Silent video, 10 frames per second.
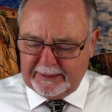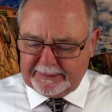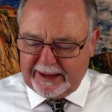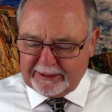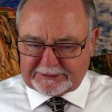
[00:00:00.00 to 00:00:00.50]

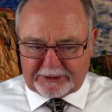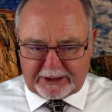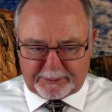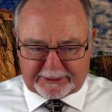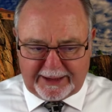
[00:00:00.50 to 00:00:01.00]
Now let's
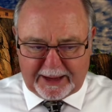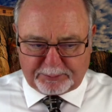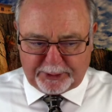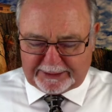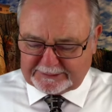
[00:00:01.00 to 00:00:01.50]
talk about the high
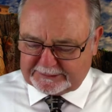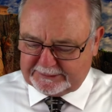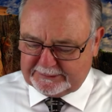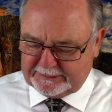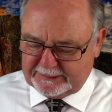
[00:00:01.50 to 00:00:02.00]
priest.
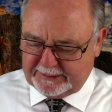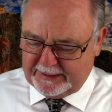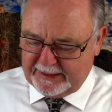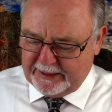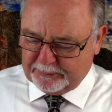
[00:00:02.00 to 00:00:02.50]

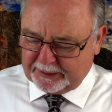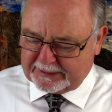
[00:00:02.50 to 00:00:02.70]
When